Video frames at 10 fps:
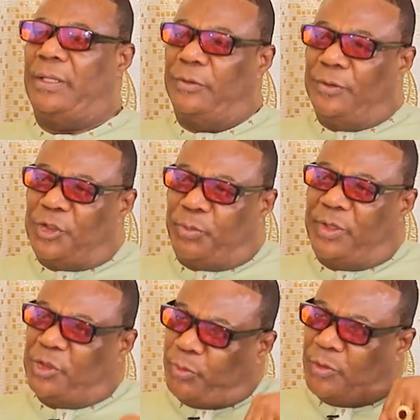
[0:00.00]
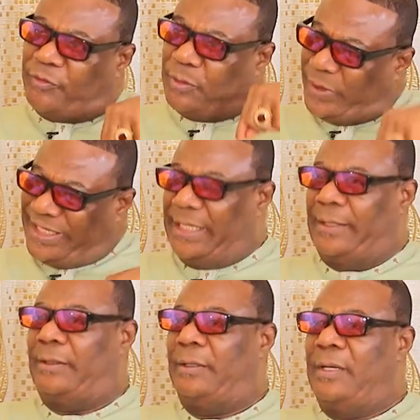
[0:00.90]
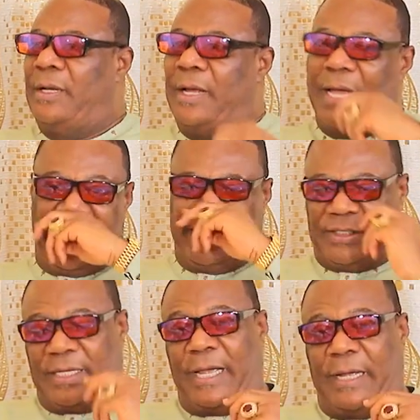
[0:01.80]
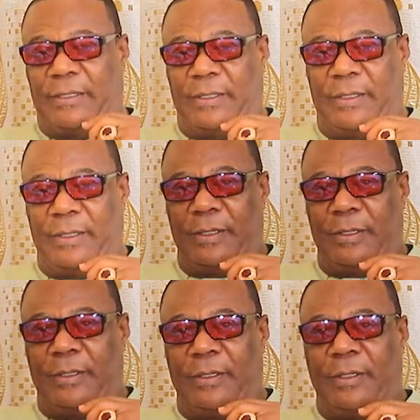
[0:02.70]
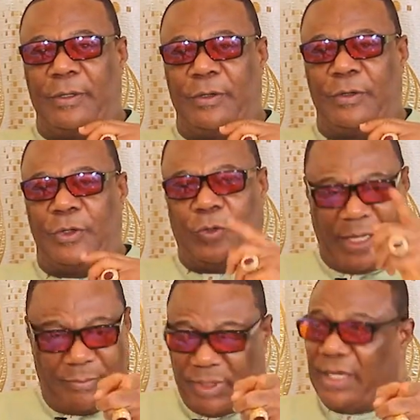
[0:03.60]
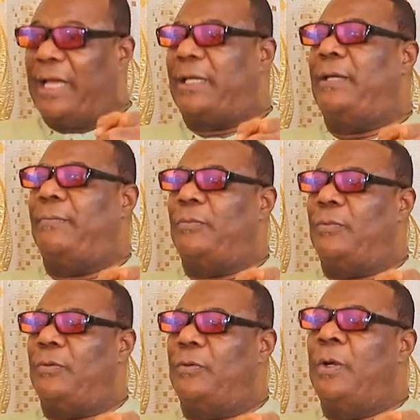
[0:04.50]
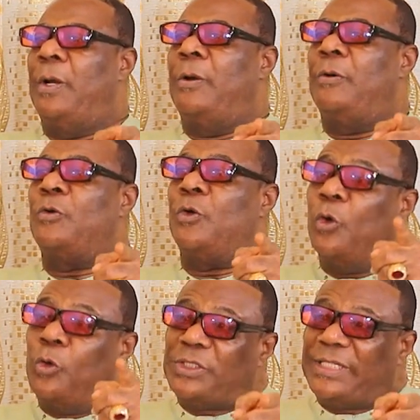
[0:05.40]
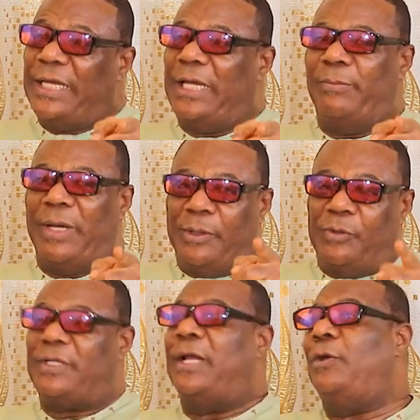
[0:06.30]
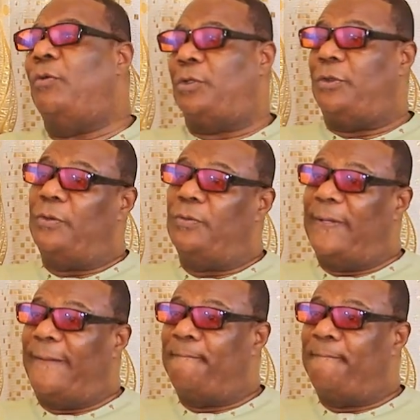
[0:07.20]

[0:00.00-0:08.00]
The Holy Spirit spoke from within and said, you can be like him. Go see him and he will tell you what to do.